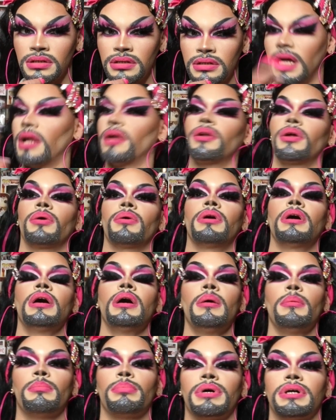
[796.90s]
I don't know.
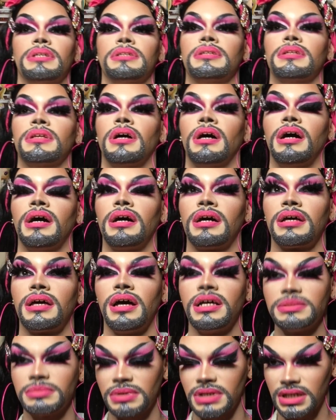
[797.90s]
But uh,
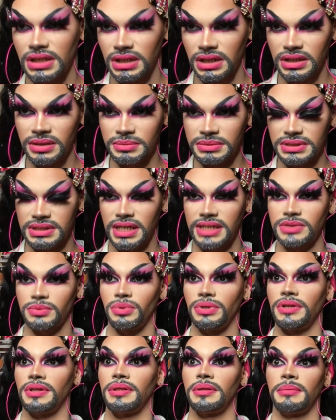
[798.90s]
Cosmic Eclipse has
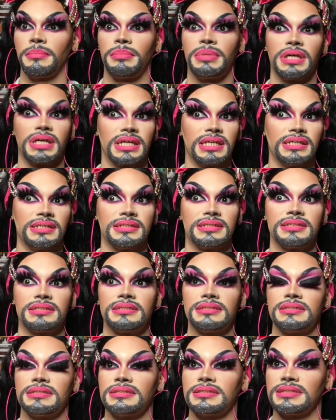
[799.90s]
one of the
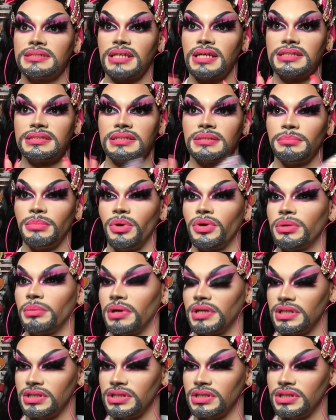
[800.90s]
biggest sets in Pokemon